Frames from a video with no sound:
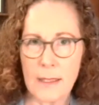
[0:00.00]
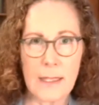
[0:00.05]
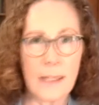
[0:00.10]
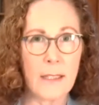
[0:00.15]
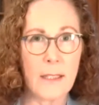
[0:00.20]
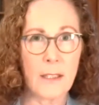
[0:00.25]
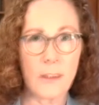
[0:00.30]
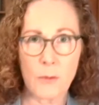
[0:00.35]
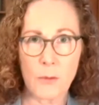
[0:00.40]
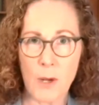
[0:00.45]

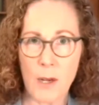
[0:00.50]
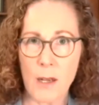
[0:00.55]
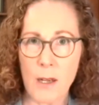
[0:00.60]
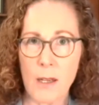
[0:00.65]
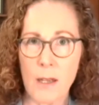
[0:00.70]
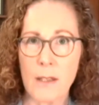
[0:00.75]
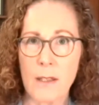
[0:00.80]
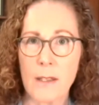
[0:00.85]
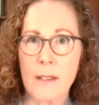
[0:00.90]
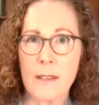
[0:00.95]

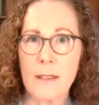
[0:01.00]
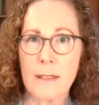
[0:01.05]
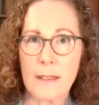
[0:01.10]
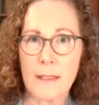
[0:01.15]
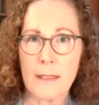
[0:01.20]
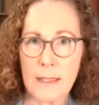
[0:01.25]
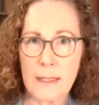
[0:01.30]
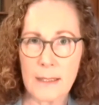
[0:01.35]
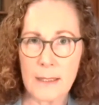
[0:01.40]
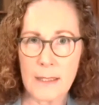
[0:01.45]
Iran,
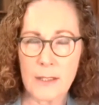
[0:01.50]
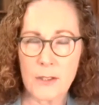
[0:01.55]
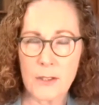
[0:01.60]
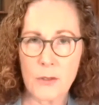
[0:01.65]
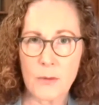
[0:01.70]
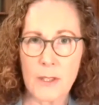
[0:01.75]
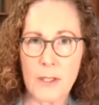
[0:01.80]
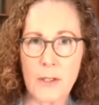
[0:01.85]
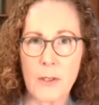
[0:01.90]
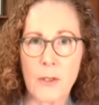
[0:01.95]
in
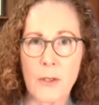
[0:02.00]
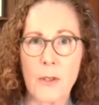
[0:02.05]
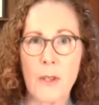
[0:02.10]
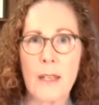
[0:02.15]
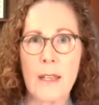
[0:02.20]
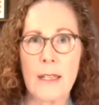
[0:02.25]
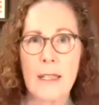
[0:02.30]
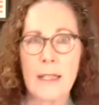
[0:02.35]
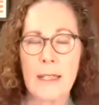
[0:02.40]
Israel,